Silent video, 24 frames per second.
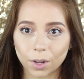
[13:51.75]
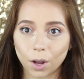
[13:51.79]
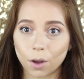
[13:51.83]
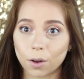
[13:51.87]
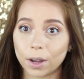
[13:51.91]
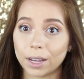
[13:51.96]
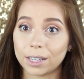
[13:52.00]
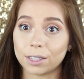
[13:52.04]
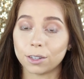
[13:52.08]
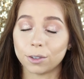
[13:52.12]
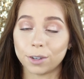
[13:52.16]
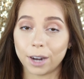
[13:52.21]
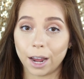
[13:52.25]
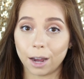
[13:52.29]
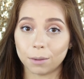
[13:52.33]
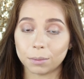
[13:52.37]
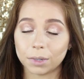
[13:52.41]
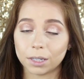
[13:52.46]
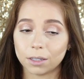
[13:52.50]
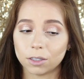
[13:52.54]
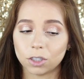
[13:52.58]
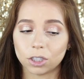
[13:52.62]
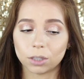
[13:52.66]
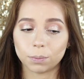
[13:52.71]
Okay, so now I'm
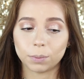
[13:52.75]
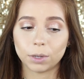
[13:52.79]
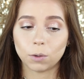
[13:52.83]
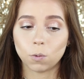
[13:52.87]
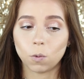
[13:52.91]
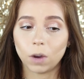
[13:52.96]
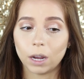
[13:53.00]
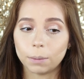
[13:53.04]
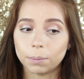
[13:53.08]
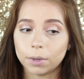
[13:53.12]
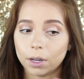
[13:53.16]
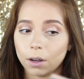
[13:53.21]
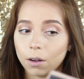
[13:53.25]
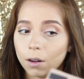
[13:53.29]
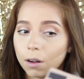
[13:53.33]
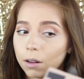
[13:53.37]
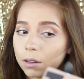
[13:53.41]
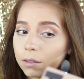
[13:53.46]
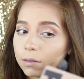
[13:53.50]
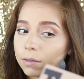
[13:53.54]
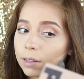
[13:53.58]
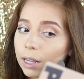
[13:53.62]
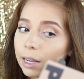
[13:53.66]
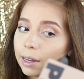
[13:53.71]
going to just be wiping
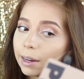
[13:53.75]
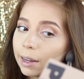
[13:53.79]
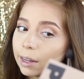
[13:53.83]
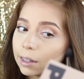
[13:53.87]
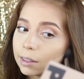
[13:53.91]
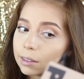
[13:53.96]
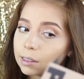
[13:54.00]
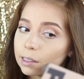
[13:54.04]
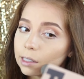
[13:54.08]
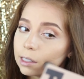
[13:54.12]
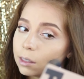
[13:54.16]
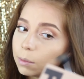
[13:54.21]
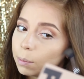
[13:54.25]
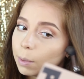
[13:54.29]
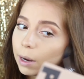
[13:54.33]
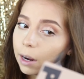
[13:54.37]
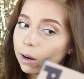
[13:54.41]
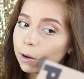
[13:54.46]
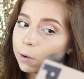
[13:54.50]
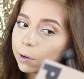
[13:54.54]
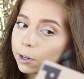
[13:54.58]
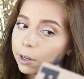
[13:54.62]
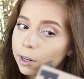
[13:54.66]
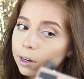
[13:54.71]
all of that excess
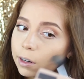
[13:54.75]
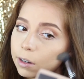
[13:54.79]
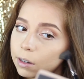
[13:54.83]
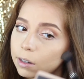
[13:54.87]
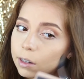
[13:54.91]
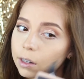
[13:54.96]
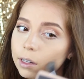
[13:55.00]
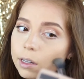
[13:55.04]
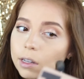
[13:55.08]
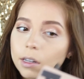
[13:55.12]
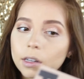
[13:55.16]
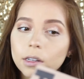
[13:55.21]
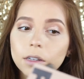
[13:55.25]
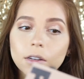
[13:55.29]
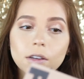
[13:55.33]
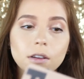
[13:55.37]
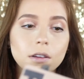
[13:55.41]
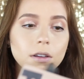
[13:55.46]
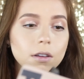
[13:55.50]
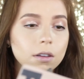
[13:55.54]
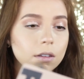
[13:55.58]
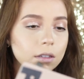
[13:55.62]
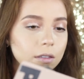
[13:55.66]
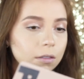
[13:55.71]
powder
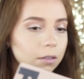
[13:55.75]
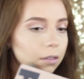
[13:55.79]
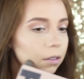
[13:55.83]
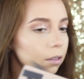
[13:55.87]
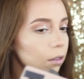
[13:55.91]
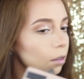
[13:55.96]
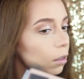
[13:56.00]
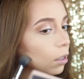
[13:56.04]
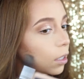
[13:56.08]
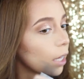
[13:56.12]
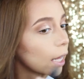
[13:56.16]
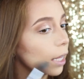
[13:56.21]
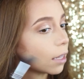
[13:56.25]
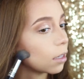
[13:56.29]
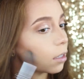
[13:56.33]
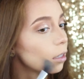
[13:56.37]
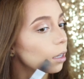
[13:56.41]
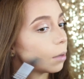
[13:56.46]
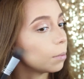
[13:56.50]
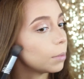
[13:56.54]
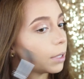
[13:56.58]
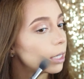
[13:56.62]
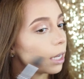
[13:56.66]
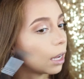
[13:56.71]
because
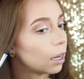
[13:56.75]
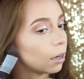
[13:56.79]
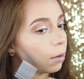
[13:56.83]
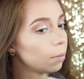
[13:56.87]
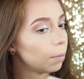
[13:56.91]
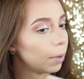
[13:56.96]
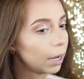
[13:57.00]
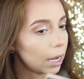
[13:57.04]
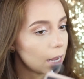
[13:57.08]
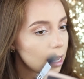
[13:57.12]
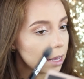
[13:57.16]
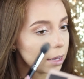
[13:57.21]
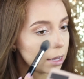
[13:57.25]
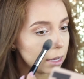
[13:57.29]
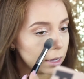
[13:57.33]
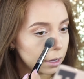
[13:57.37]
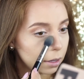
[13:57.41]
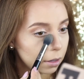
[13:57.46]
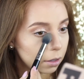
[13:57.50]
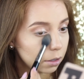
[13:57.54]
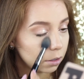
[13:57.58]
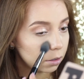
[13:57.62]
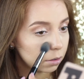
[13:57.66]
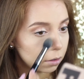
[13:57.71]
I'm done
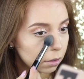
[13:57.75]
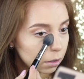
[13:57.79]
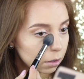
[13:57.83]
baking.